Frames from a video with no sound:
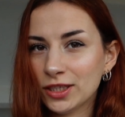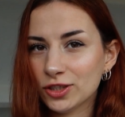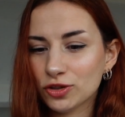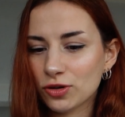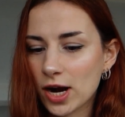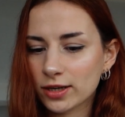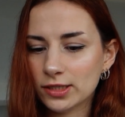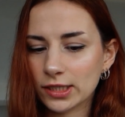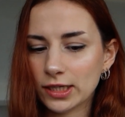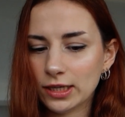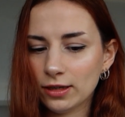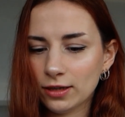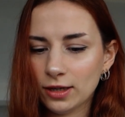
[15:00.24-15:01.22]
be
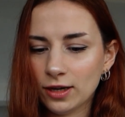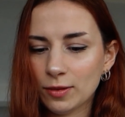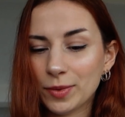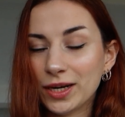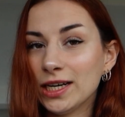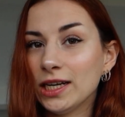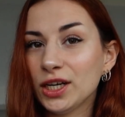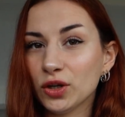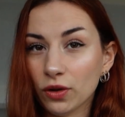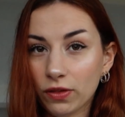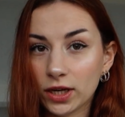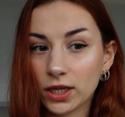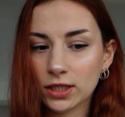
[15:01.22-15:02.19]
distracted by the
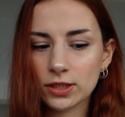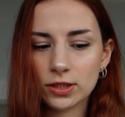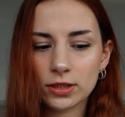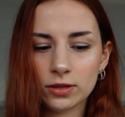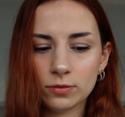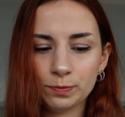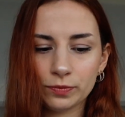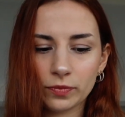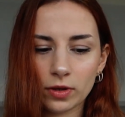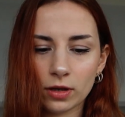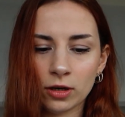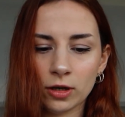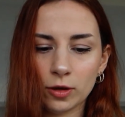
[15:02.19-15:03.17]
little things.
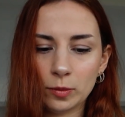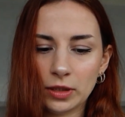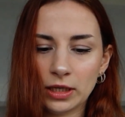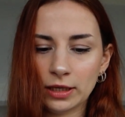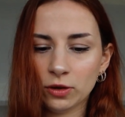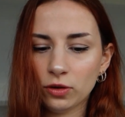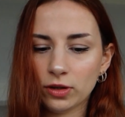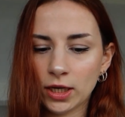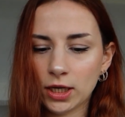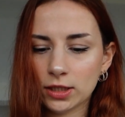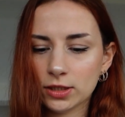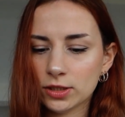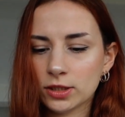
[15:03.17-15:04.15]
The little
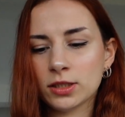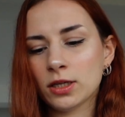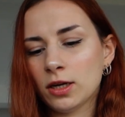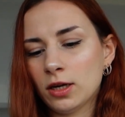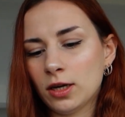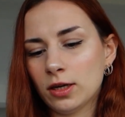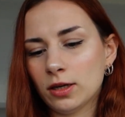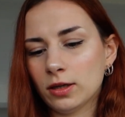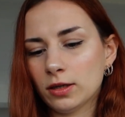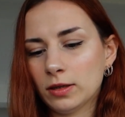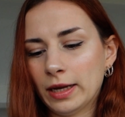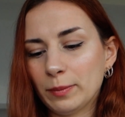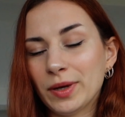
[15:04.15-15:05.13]
things,
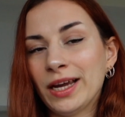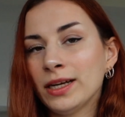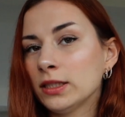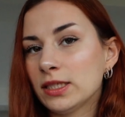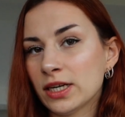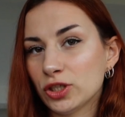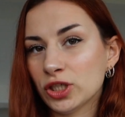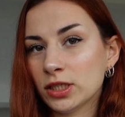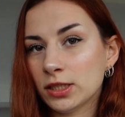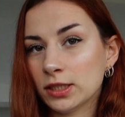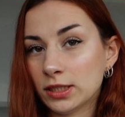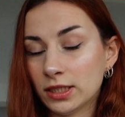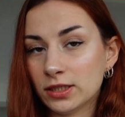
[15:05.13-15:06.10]
like paying attention
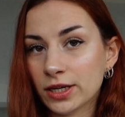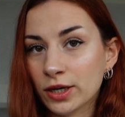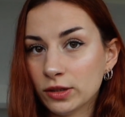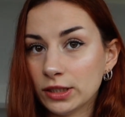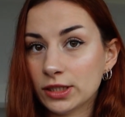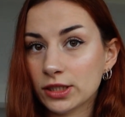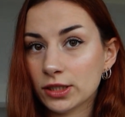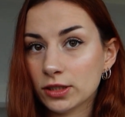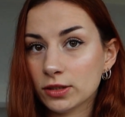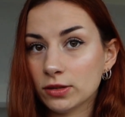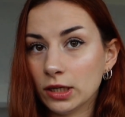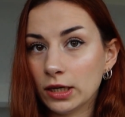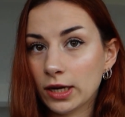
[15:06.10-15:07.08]
to detail,
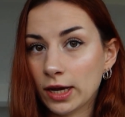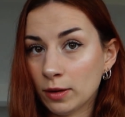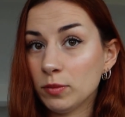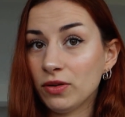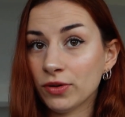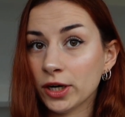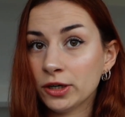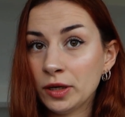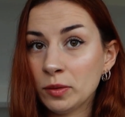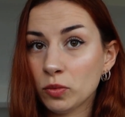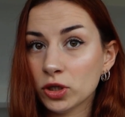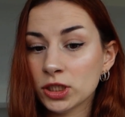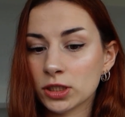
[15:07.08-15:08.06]
can be very
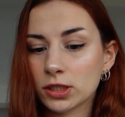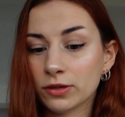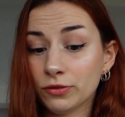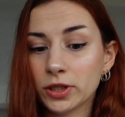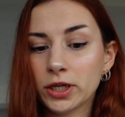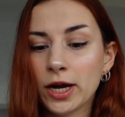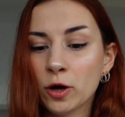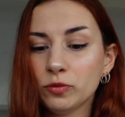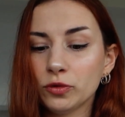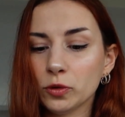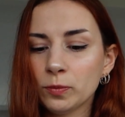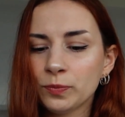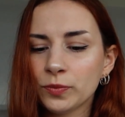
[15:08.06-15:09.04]
important and very
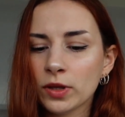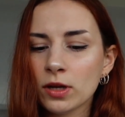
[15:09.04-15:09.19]
helpful.